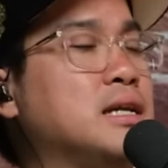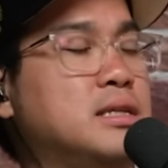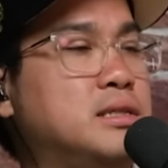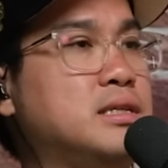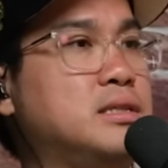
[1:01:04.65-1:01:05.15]

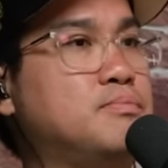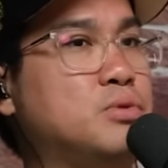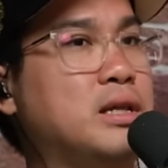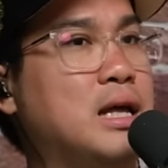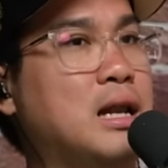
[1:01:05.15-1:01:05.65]
Just just
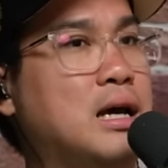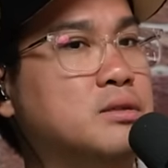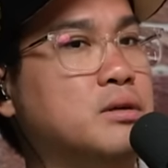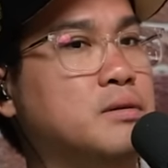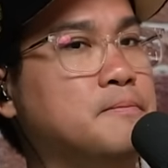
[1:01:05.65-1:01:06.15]
put it that lah.
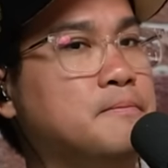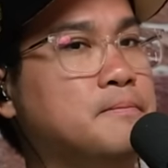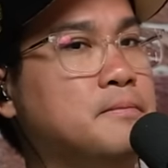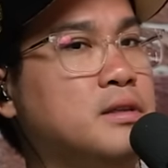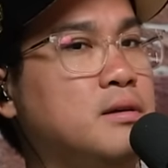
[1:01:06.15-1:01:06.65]
So
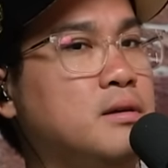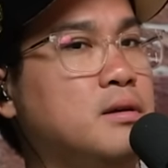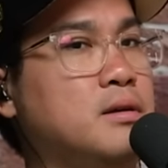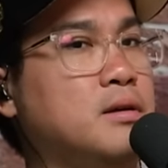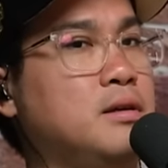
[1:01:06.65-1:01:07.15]

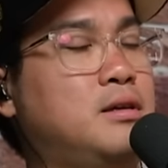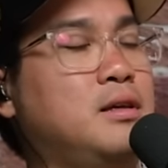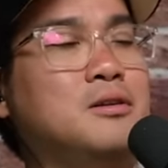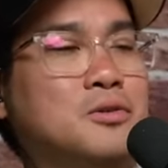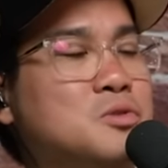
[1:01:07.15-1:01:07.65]

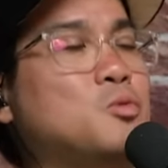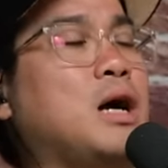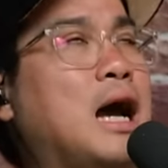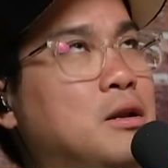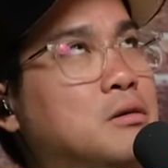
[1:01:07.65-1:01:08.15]
he knows what
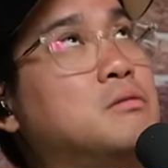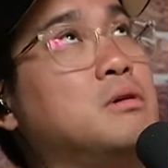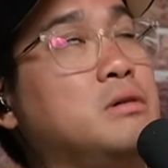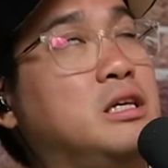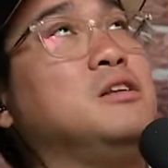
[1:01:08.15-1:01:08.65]
I know.
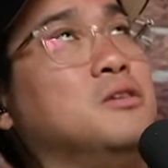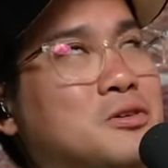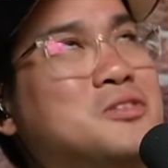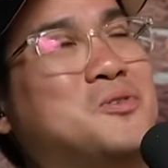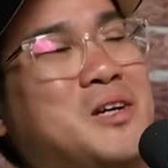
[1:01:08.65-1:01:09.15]
He
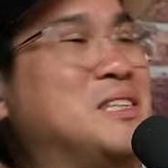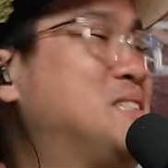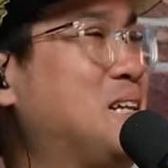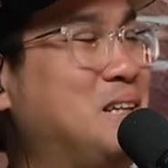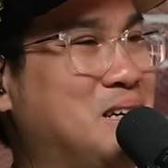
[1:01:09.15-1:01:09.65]
knows what he's
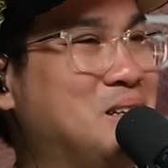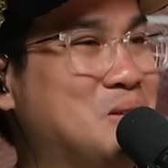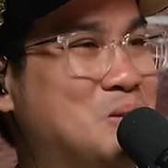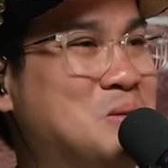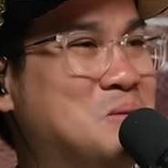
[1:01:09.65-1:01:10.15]
getting
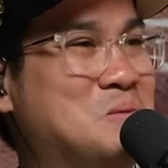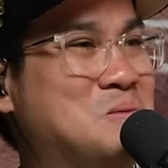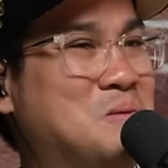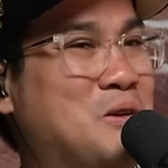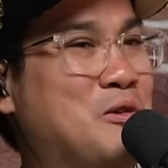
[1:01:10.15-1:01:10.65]
into.
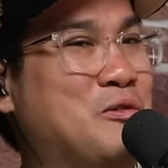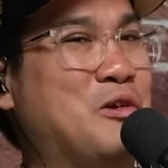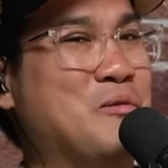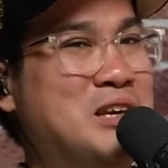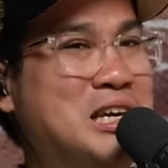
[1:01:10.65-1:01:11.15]
Mm.
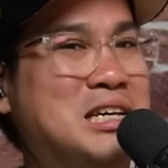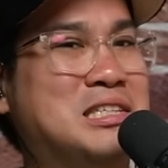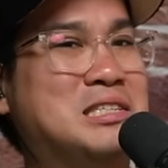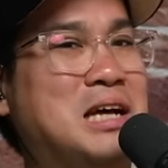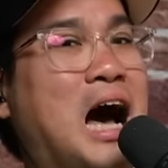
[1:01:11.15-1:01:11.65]
For me,
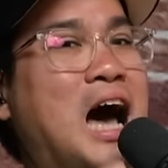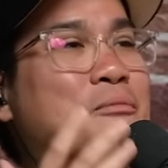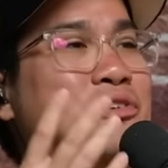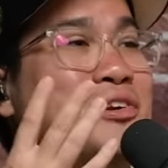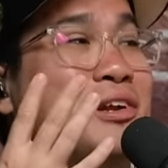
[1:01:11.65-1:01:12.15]
is
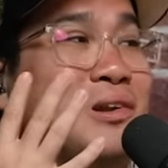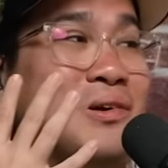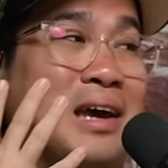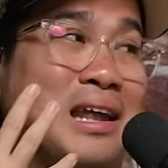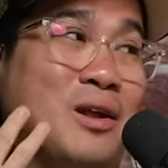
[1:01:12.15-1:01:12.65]
I'm gonna
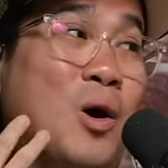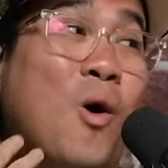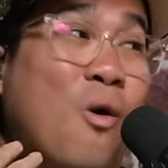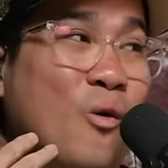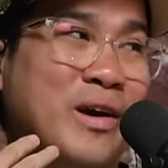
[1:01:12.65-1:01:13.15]
look at it
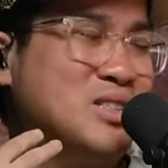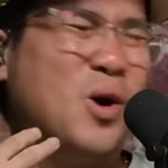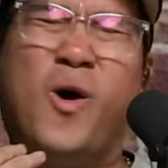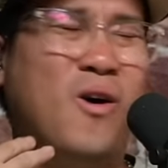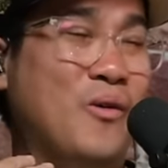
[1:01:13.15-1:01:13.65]
always,
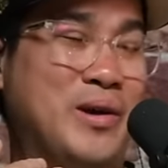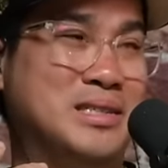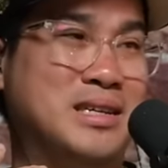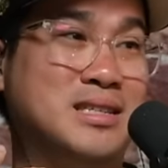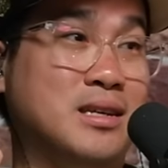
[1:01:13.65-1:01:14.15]

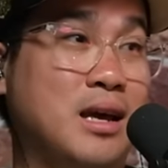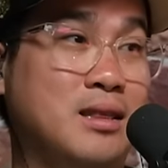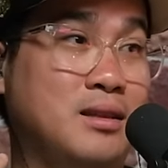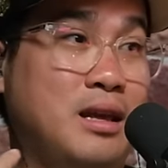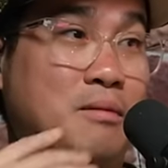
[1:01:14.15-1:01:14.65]
always as an
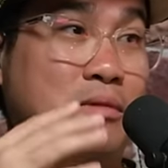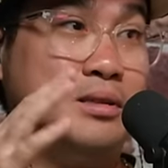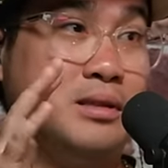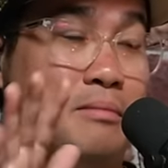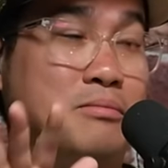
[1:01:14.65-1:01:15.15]

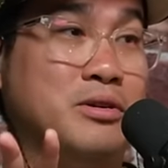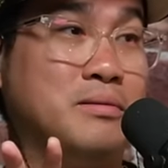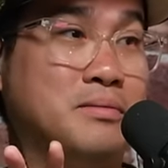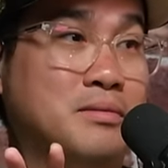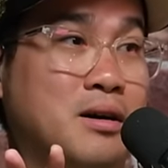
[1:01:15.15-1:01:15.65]
entertainment standpoint.
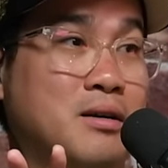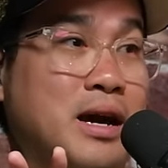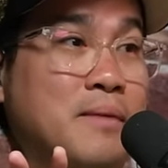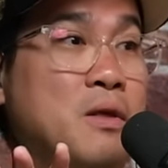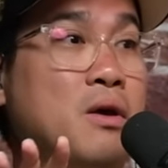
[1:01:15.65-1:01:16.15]
Okay. All
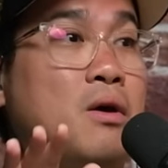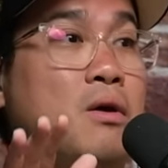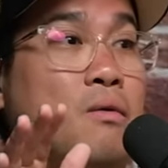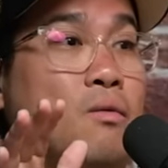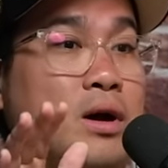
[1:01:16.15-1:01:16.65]
right,
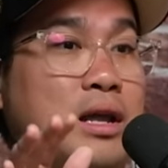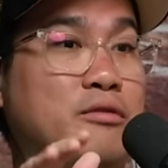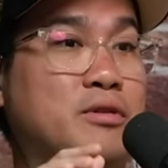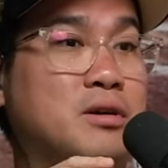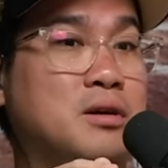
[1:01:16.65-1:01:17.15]

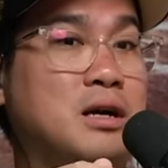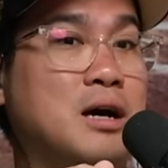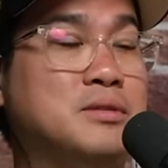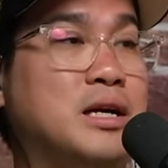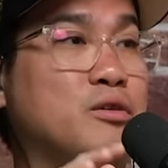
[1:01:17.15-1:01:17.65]
whatever
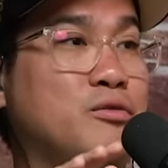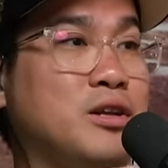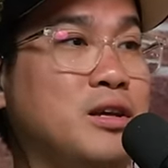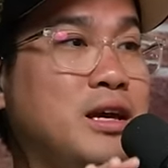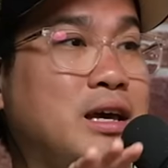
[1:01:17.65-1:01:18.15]
comes out of
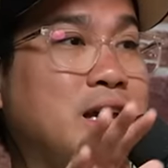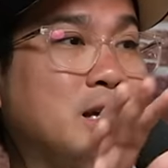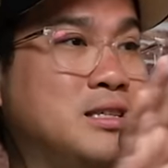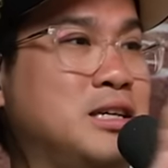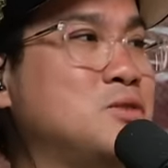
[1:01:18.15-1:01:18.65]
it
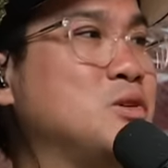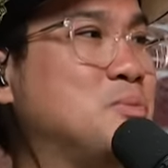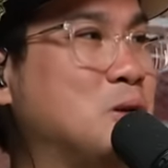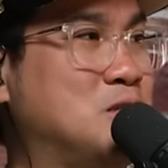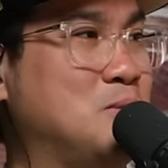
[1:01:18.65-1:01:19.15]
is his
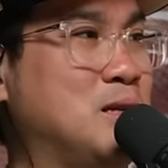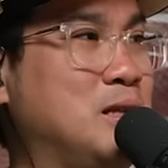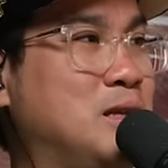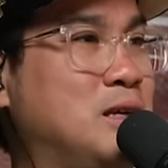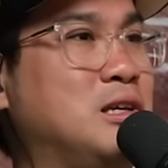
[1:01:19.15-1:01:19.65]

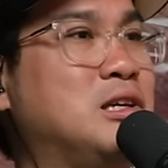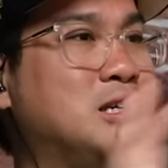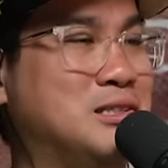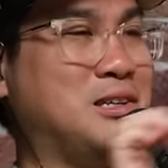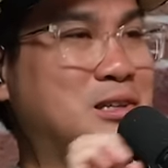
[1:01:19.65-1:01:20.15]
responsibility.
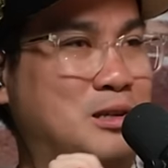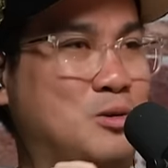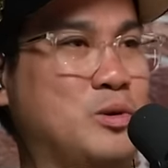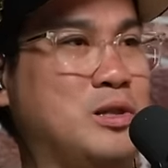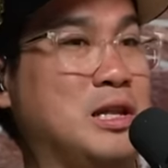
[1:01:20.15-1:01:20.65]
He's gonna deal
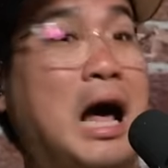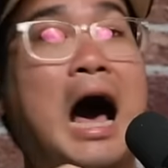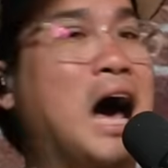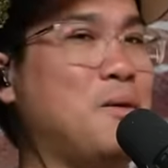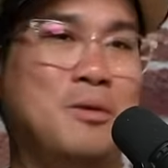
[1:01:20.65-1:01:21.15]
with it.
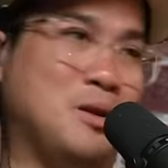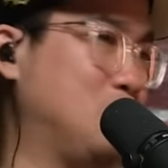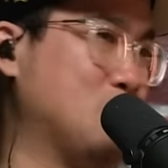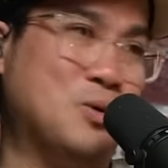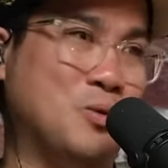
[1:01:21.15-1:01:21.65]
I'm
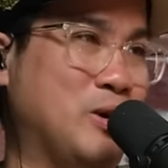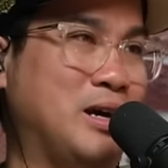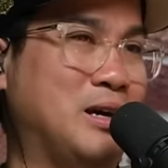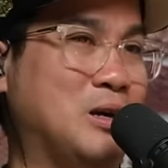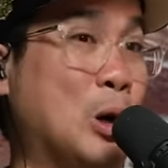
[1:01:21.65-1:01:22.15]
in no
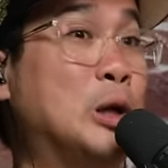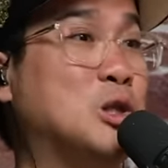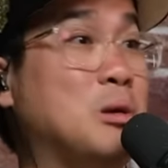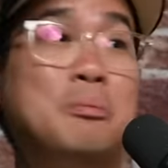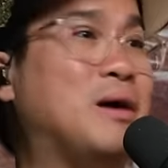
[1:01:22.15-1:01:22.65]
way going
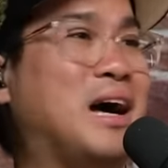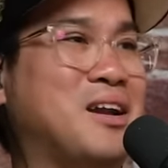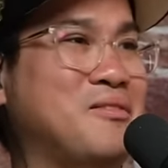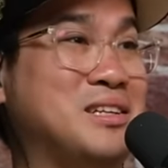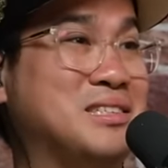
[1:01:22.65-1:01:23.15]
to be
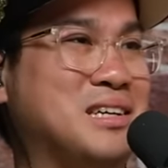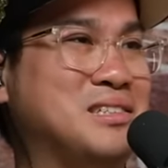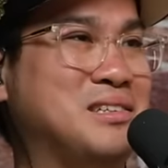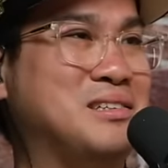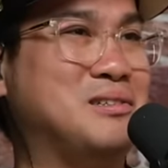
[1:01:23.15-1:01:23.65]
part of the
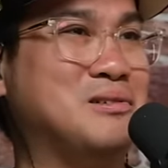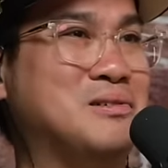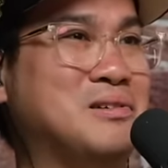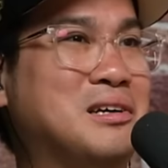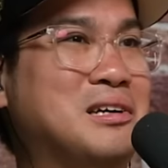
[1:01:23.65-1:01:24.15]
discussion
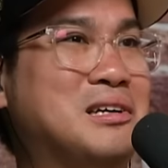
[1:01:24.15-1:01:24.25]
to.